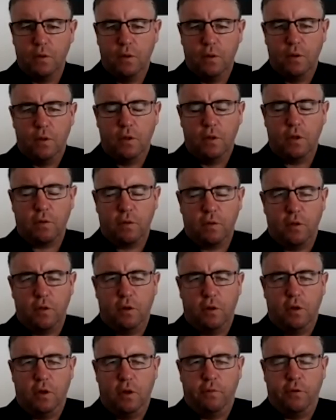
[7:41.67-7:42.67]

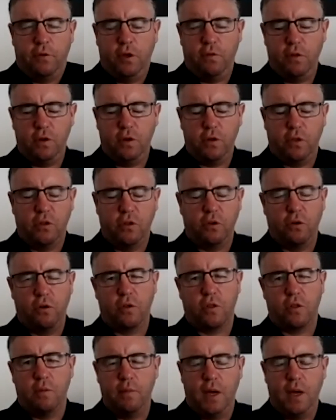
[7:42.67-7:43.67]
Look, if you look at the
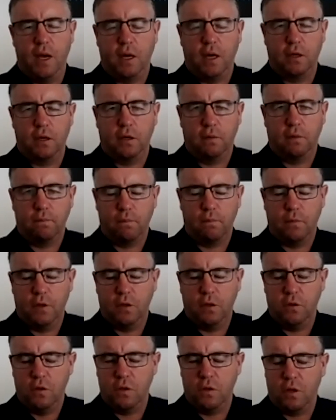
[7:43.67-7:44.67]
tourism market in
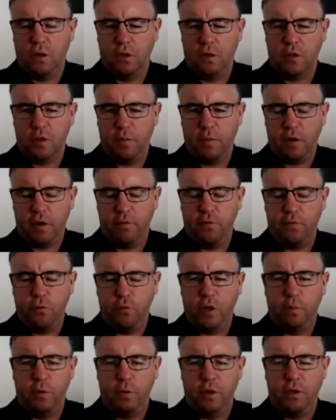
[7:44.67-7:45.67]
New Zealand, it's about a
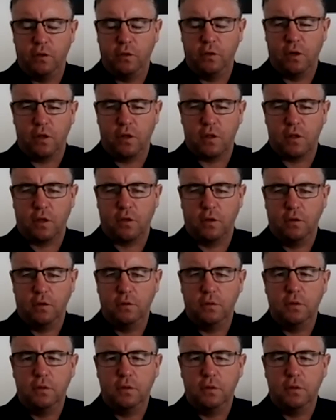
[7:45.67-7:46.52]
$40 billion sector.